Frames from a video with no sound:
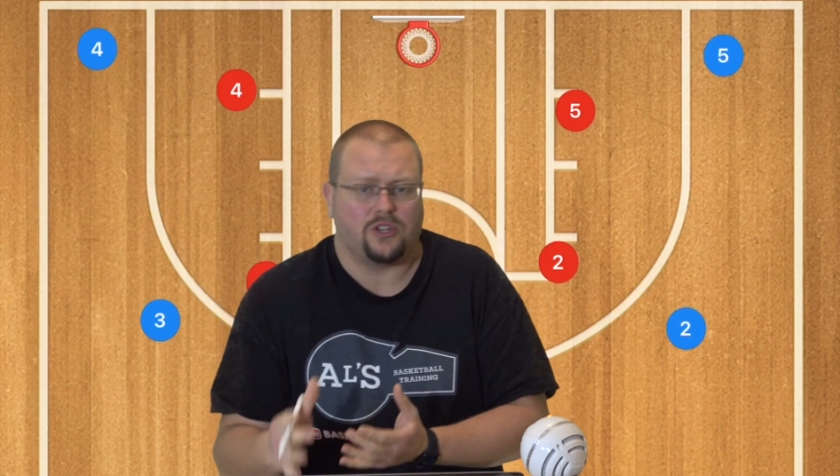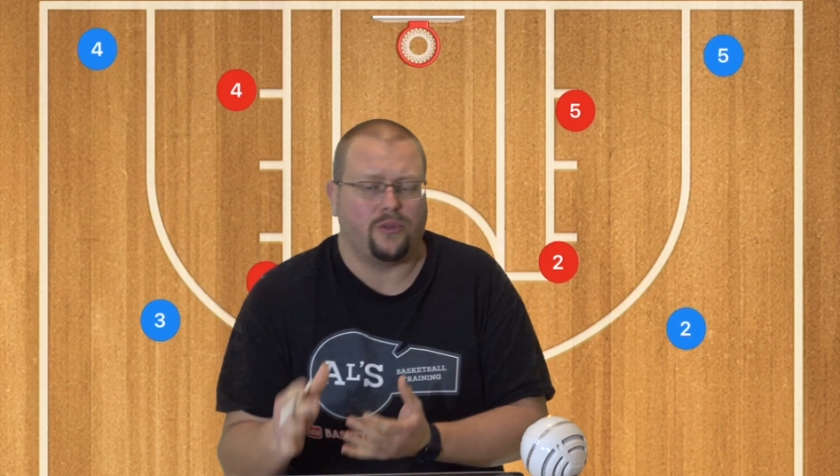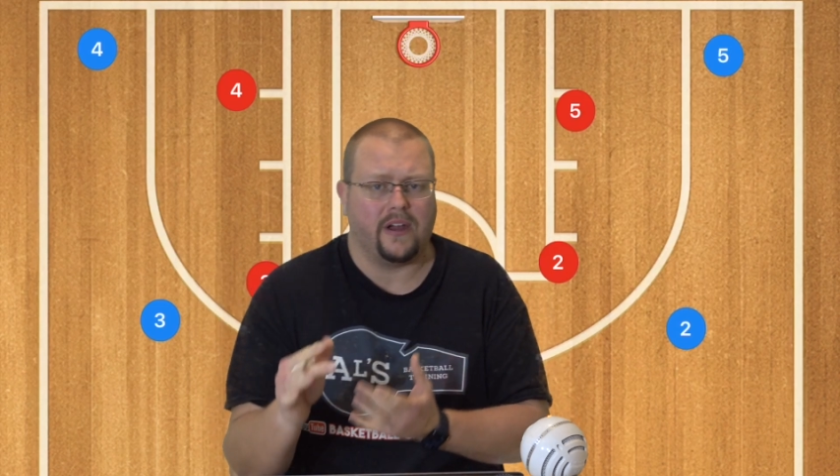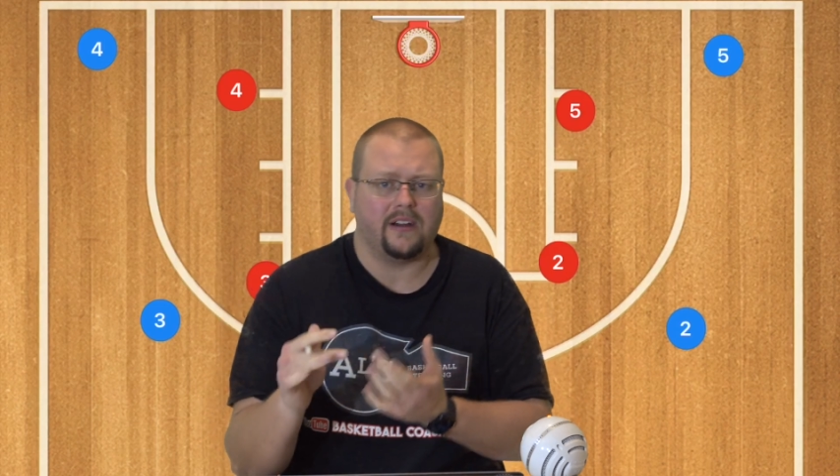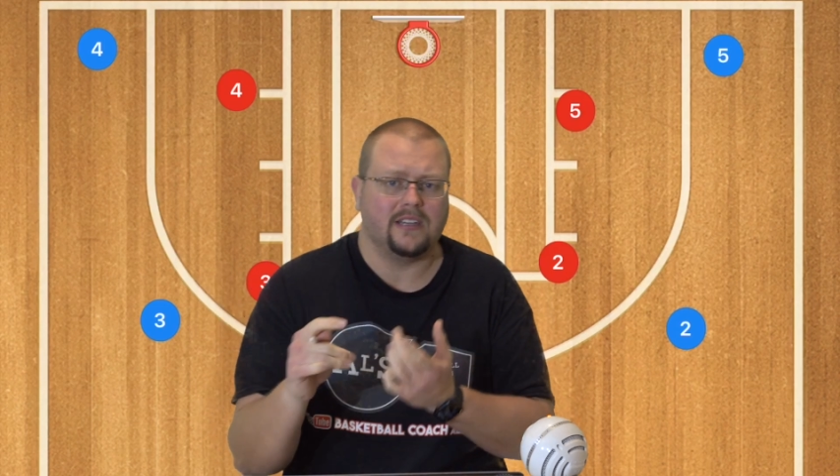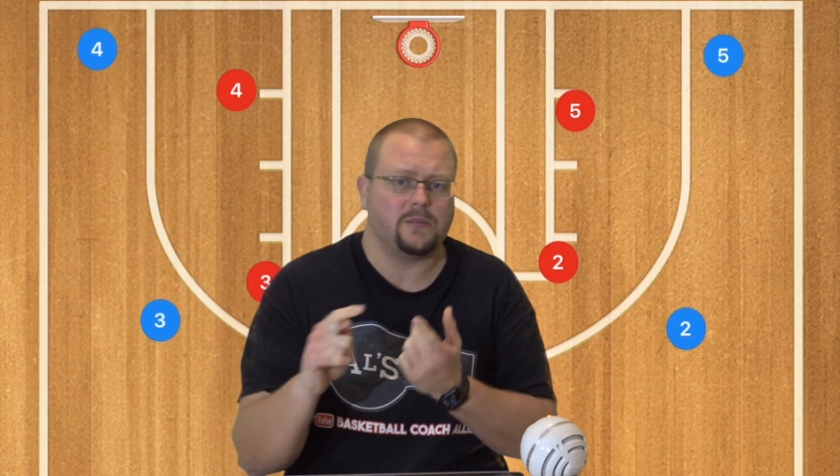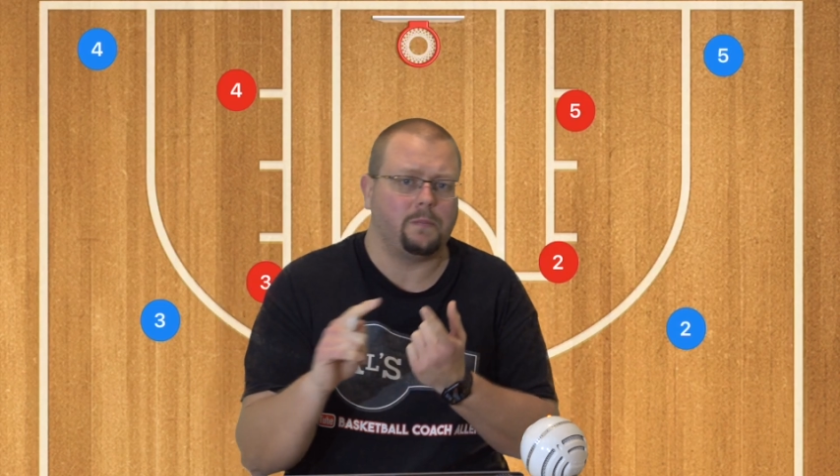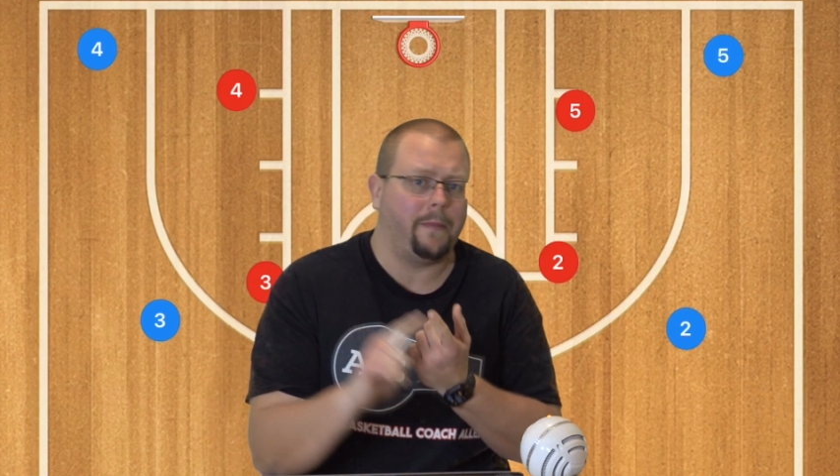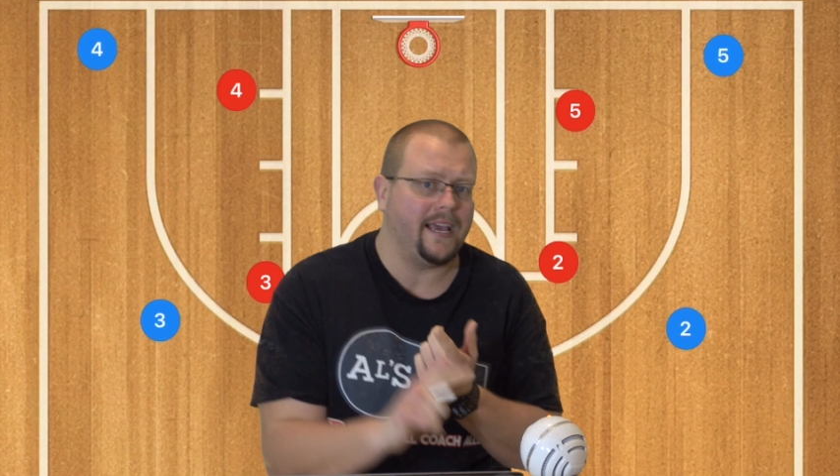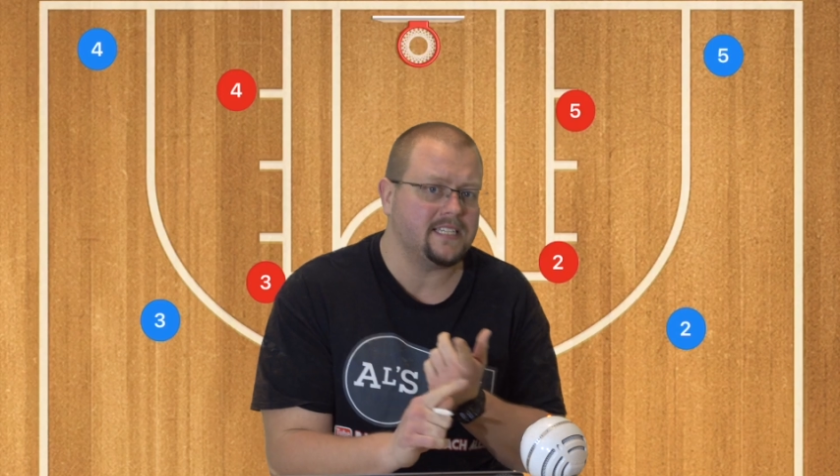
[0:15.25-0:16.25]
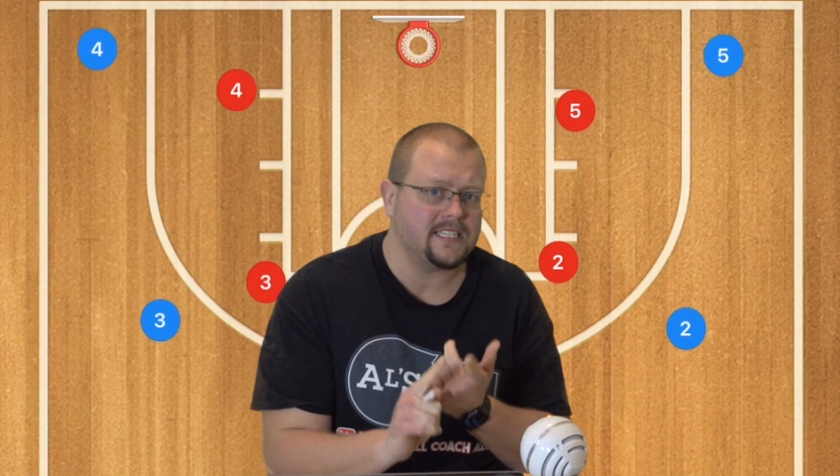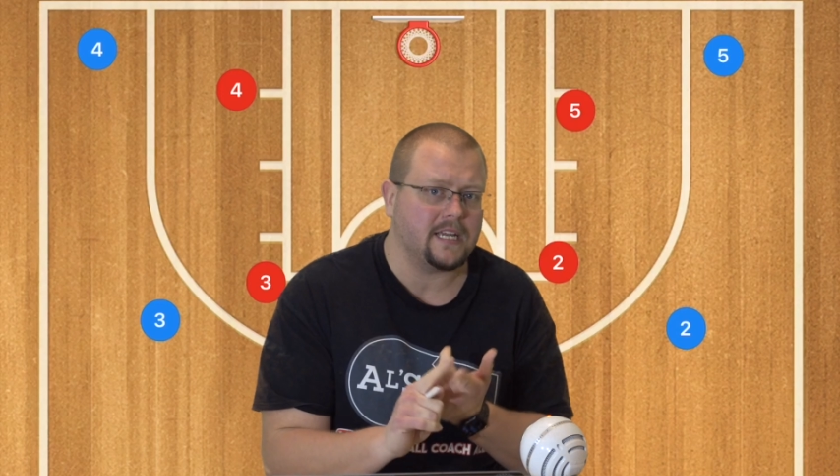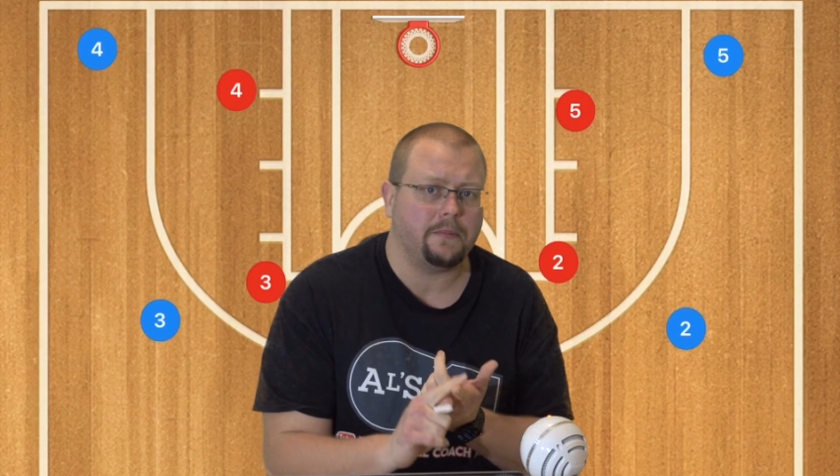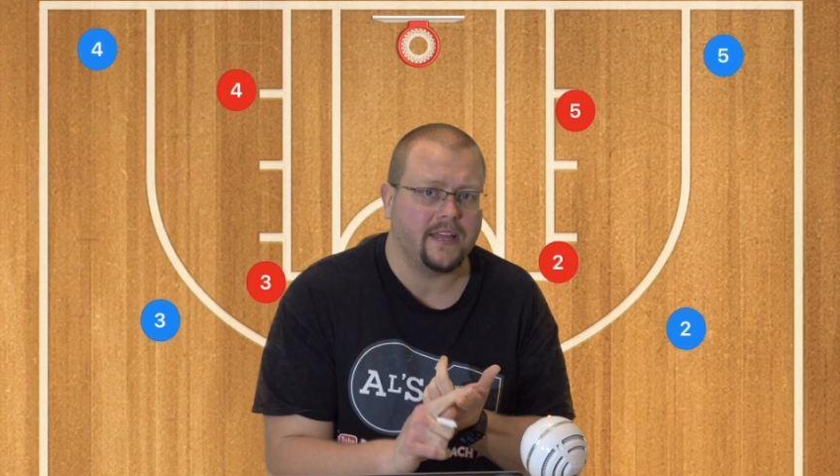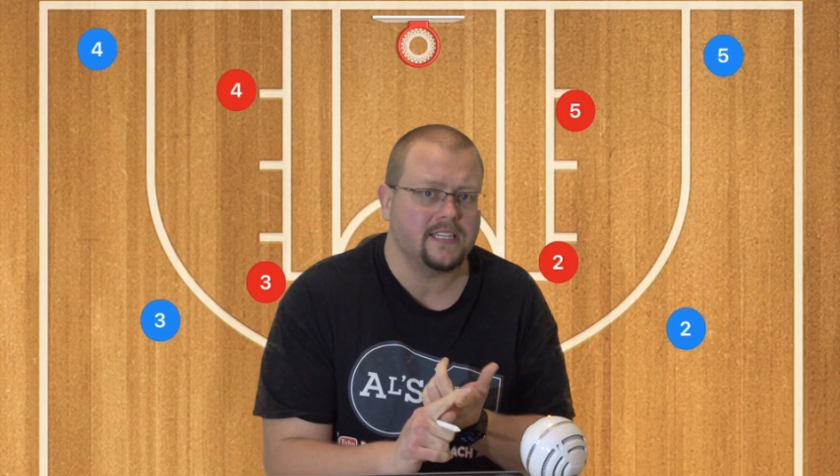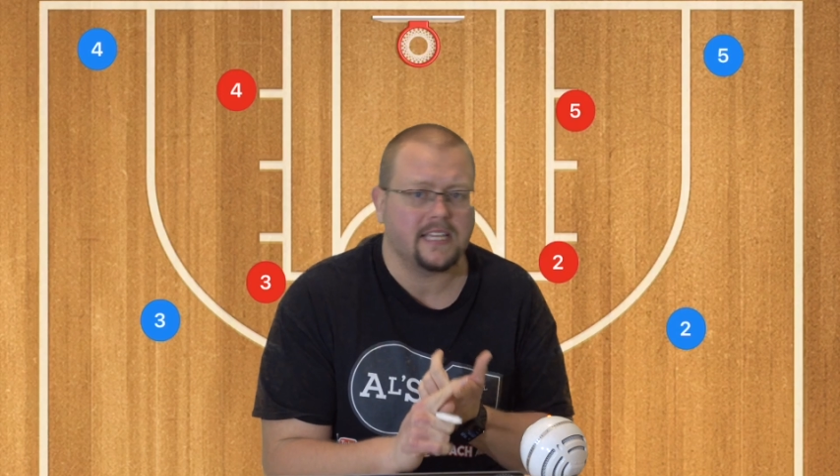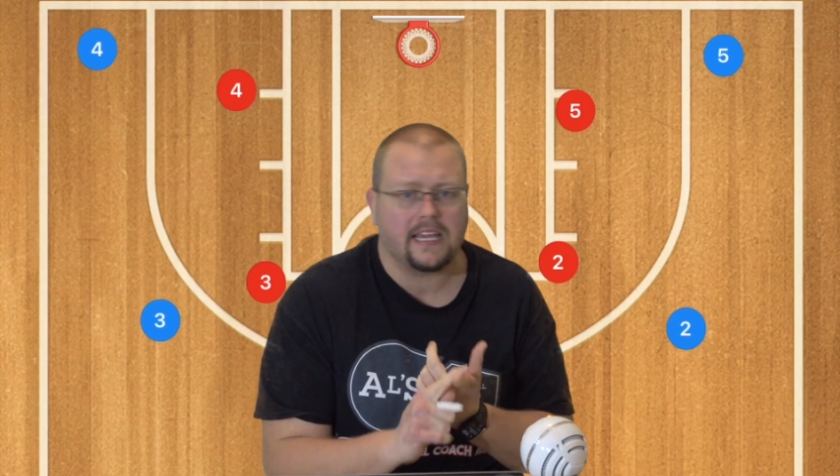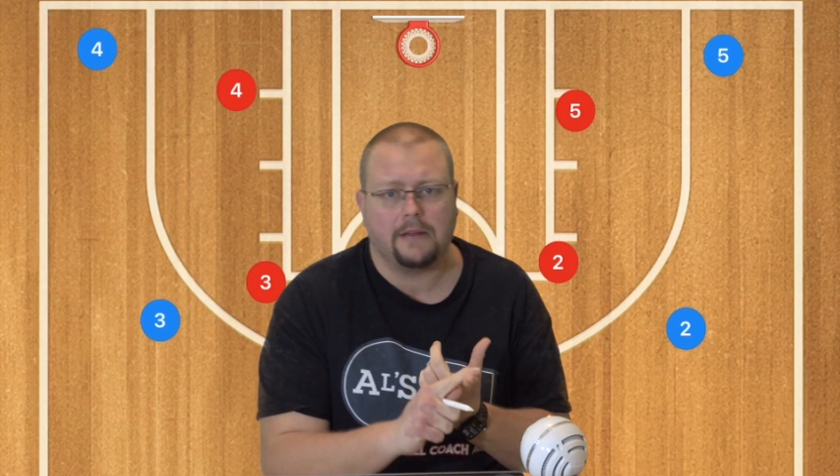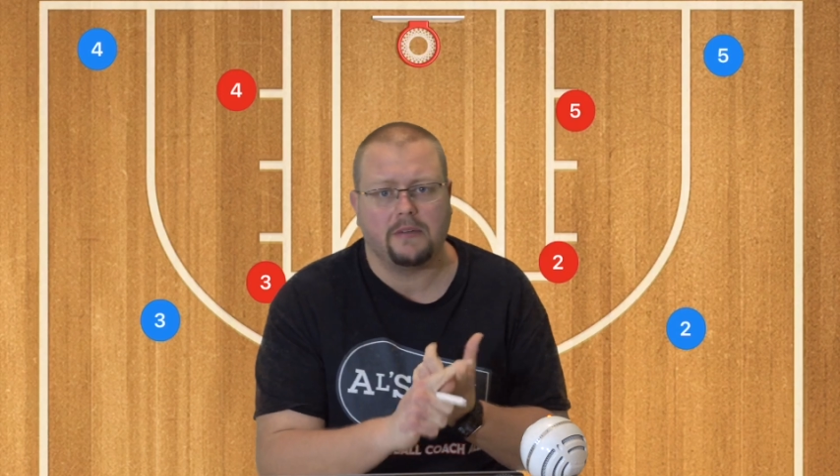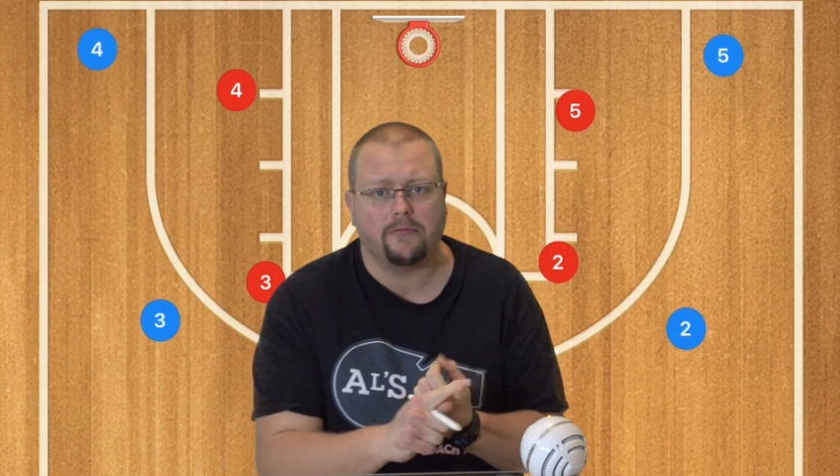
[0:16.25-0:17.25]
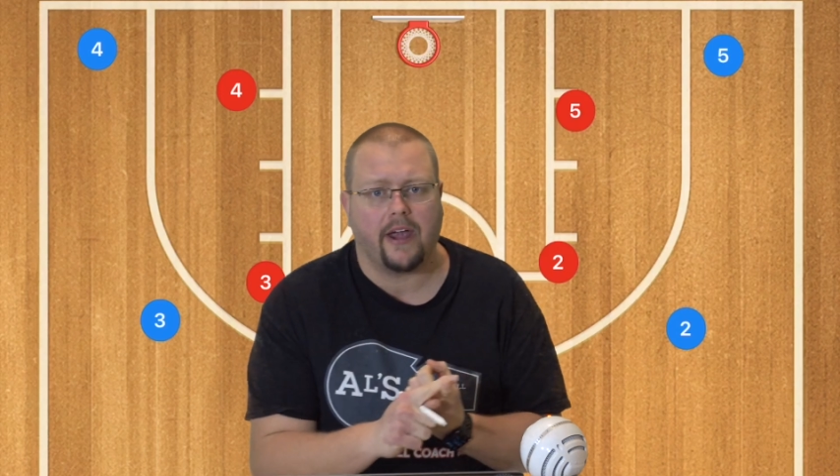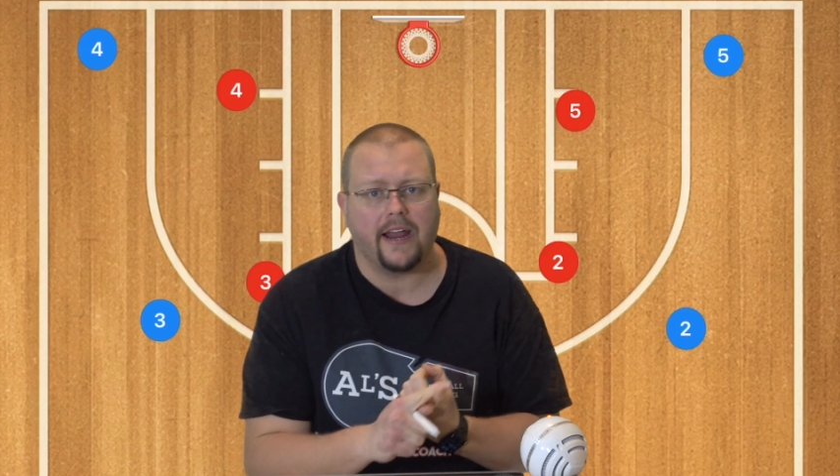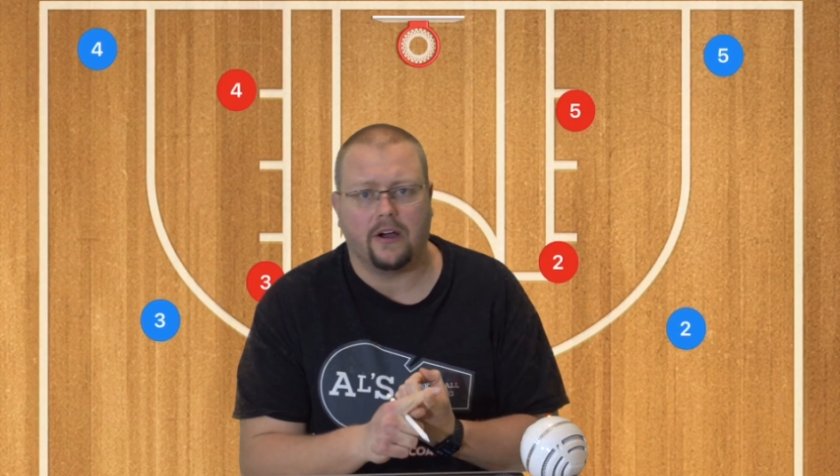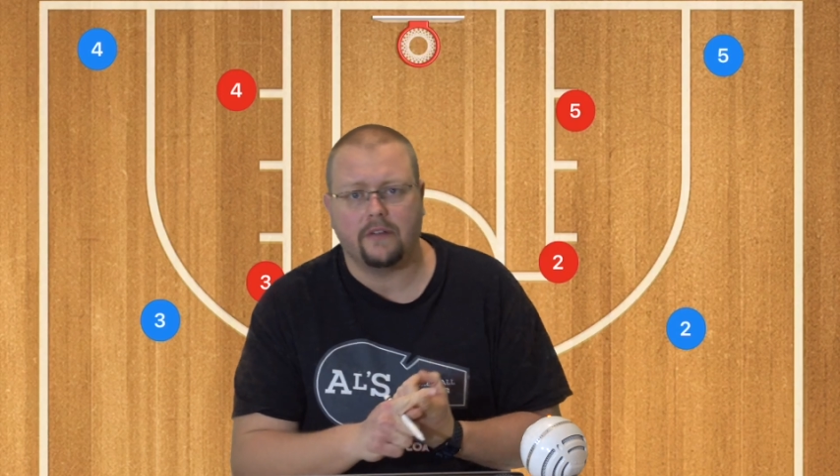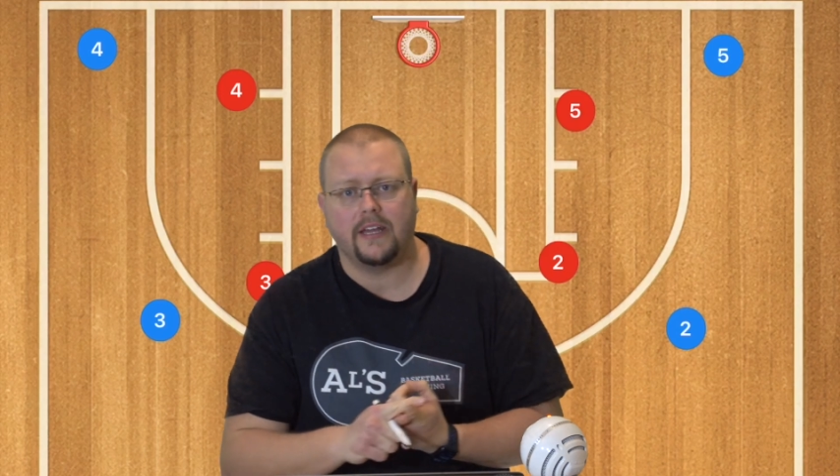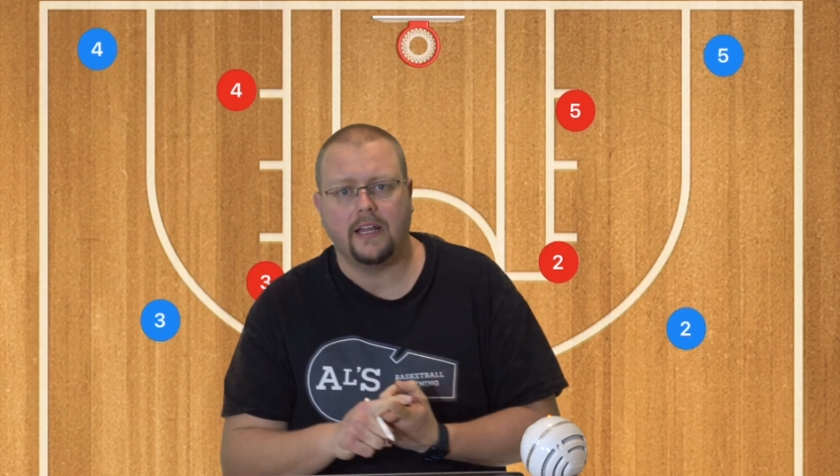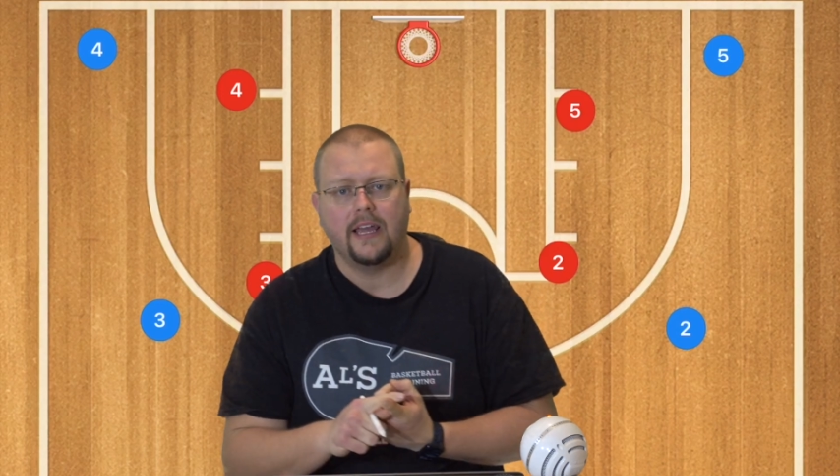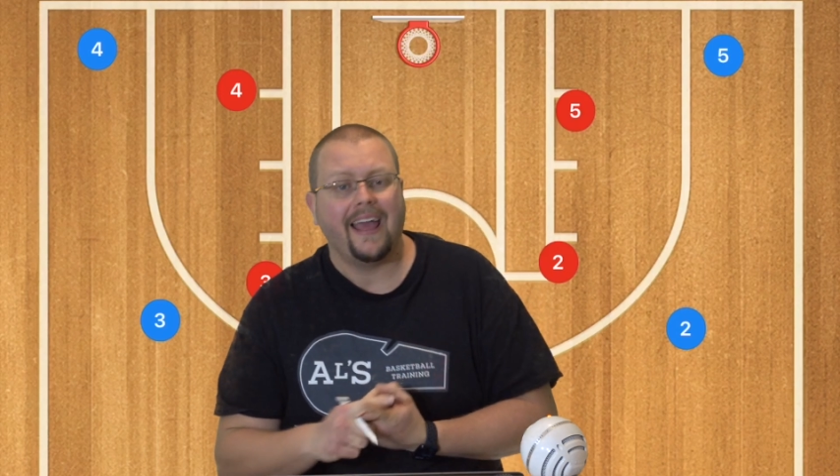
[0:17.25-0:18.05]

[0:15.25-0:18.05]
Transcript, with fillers: There is basic plays that can be ran out of it,